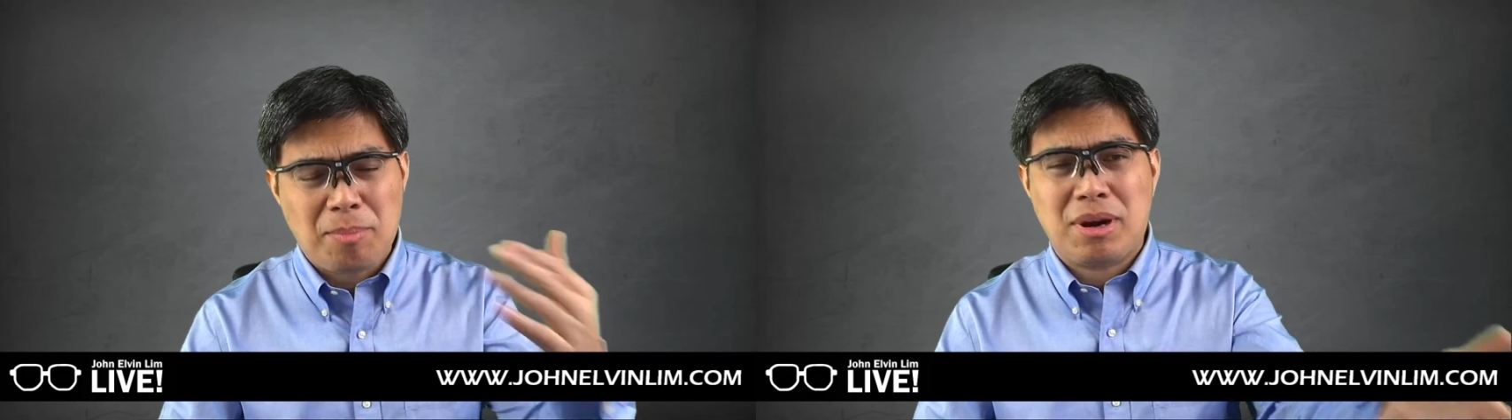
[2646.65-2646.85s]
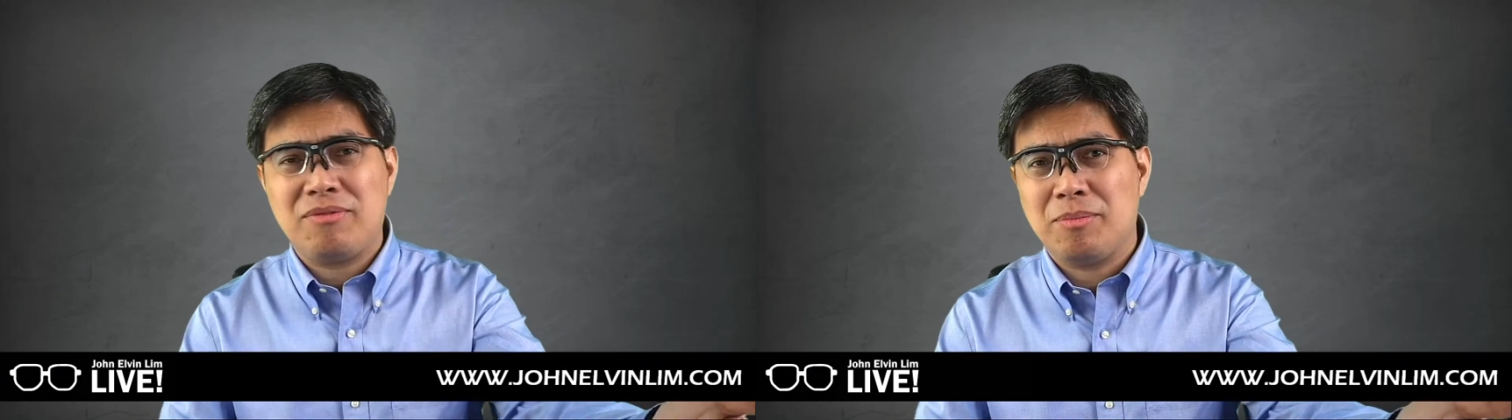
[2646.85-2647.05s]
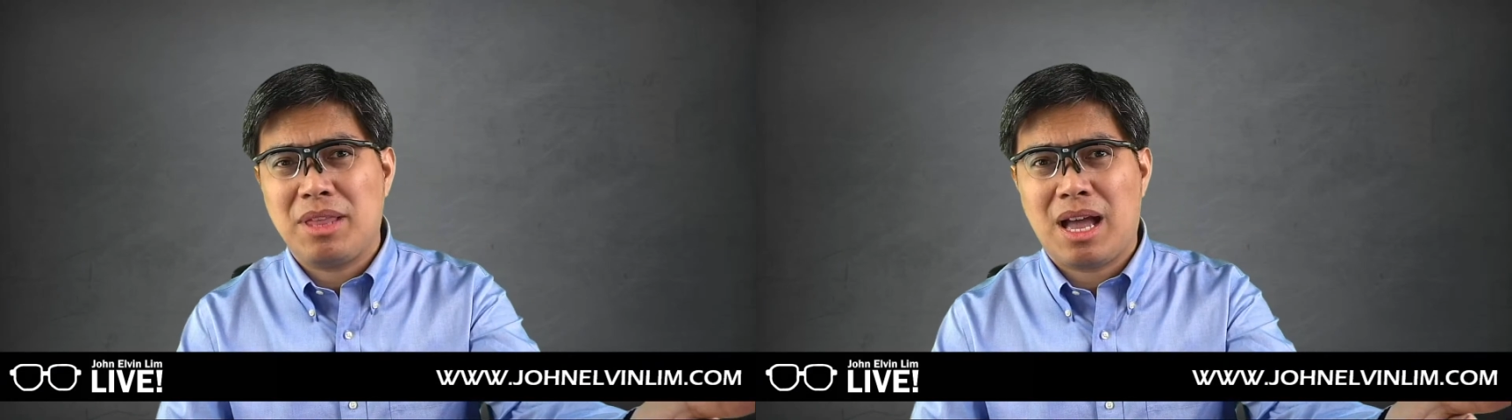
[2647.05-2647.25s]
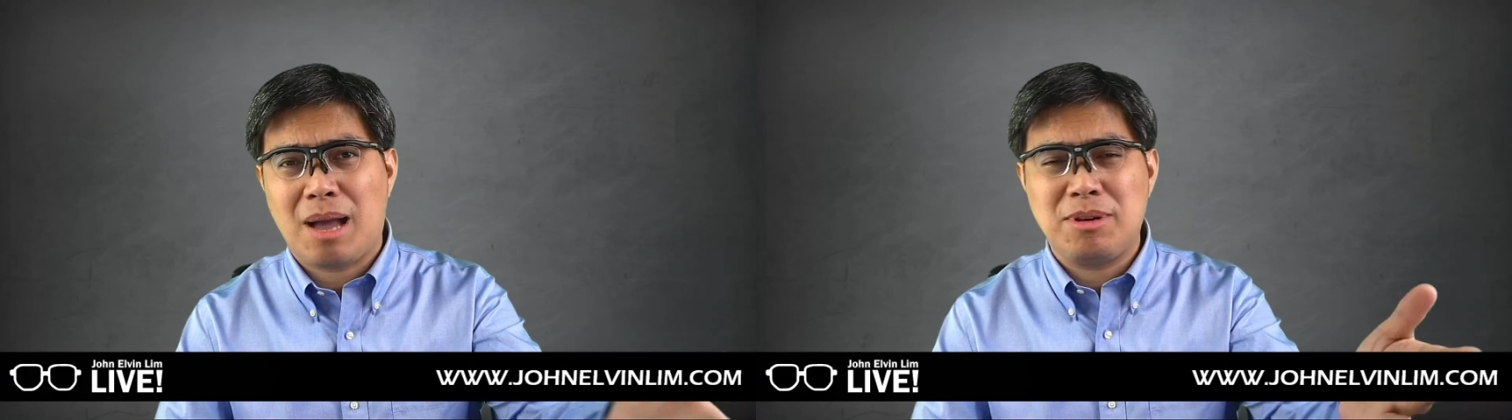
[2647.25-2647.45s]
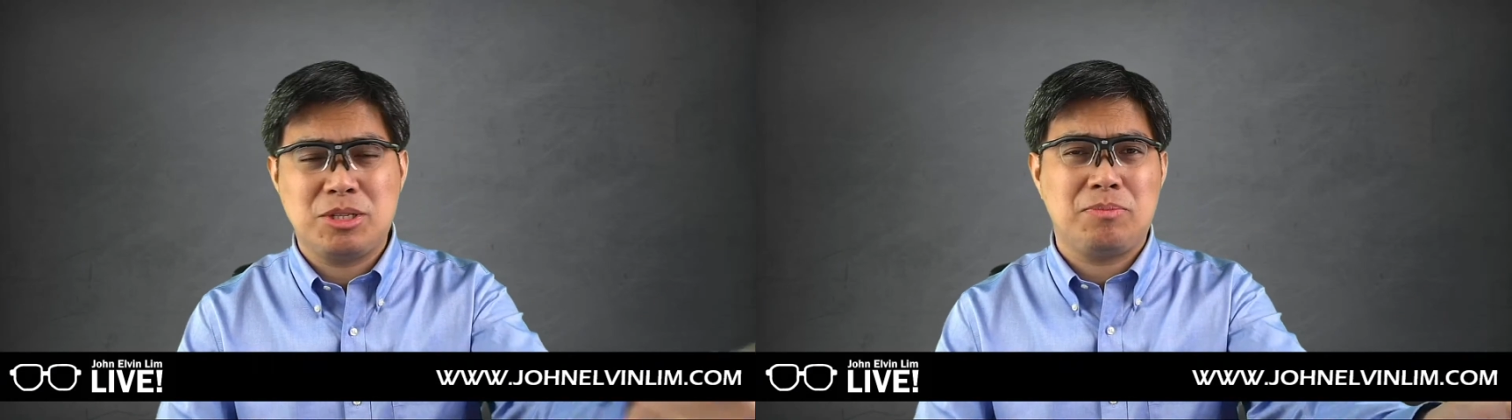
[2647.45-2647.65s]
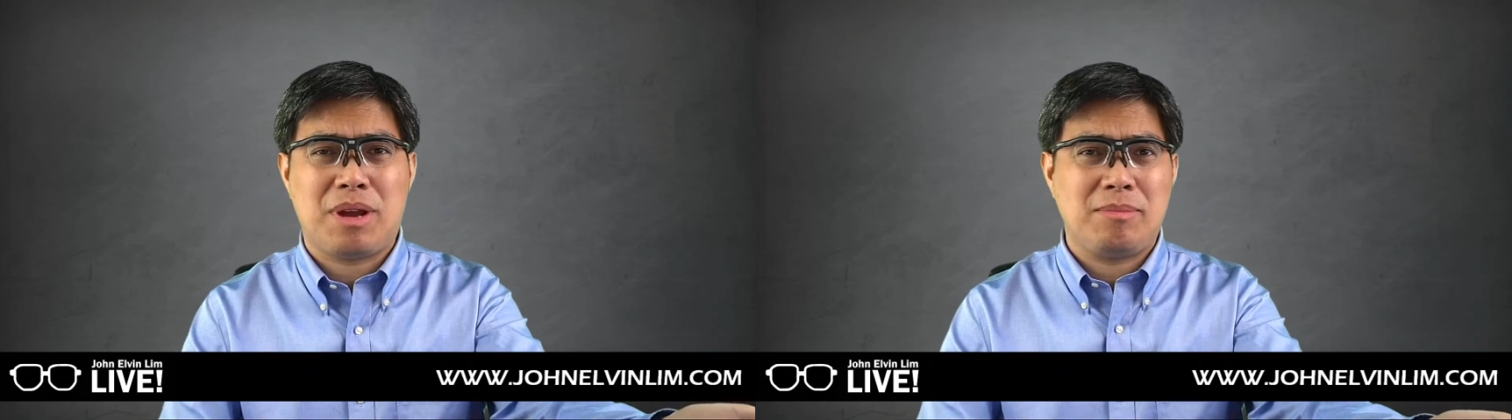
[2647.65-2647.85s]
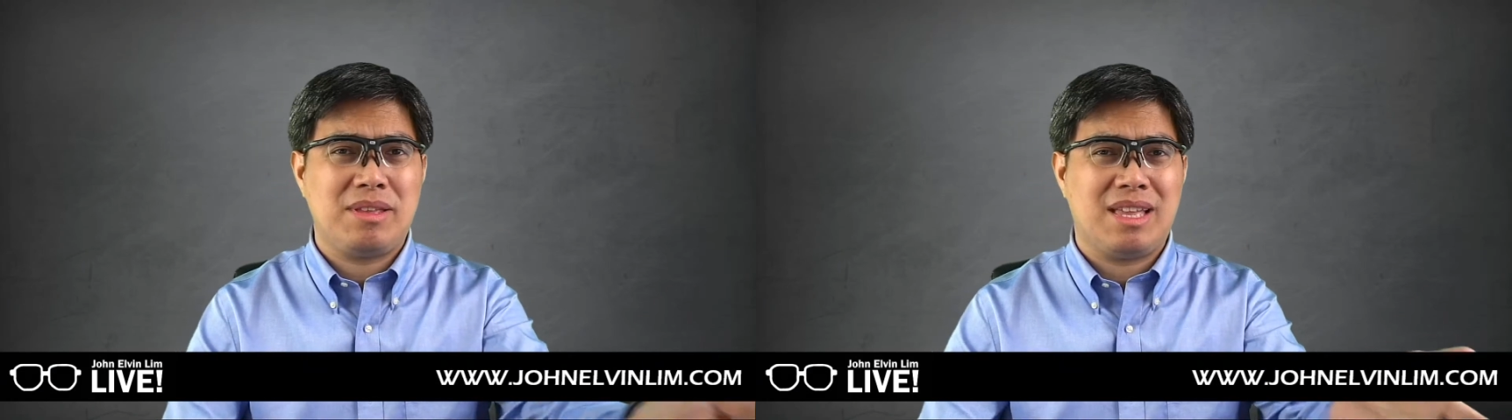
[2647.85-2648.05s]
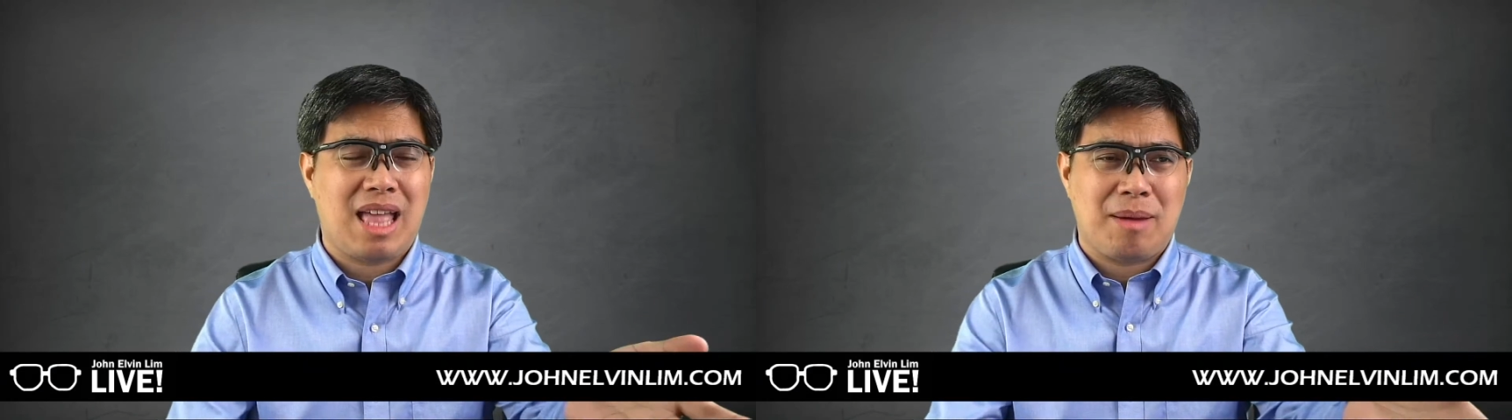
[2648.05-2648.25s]
apart from the Amazon Prime Day
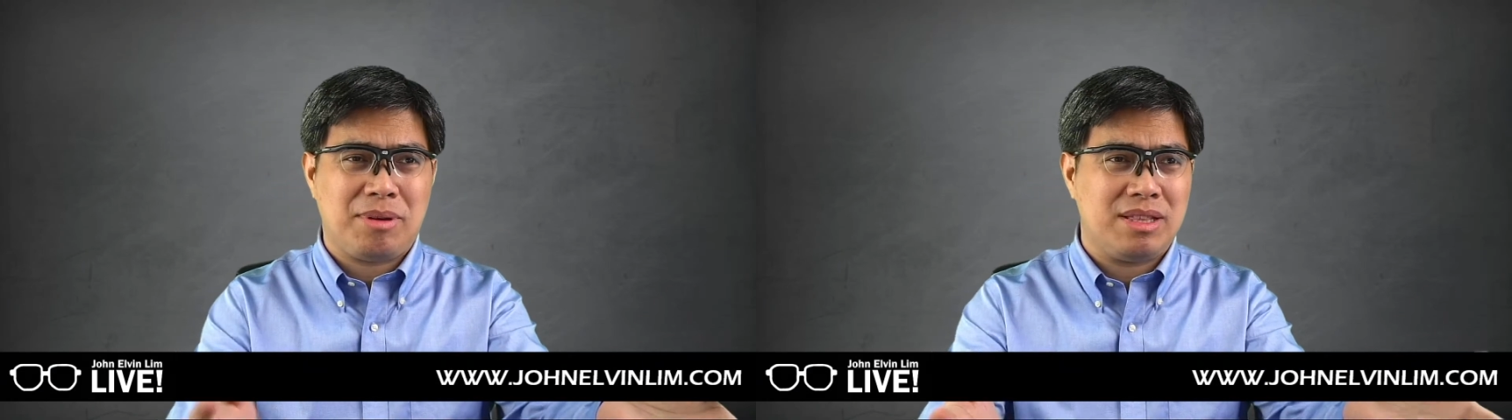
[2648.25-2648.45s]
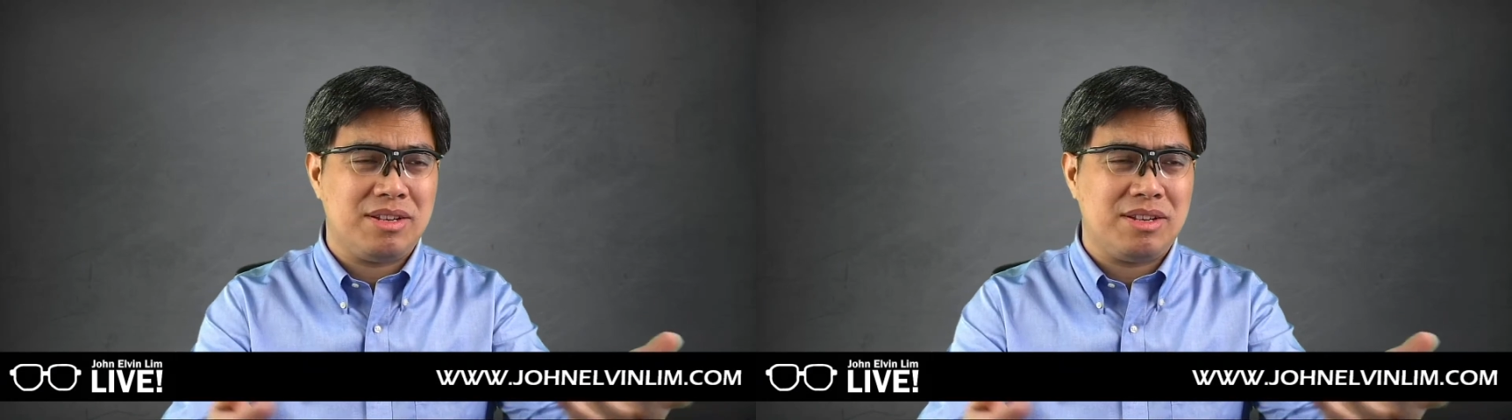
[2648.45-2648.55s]
that happened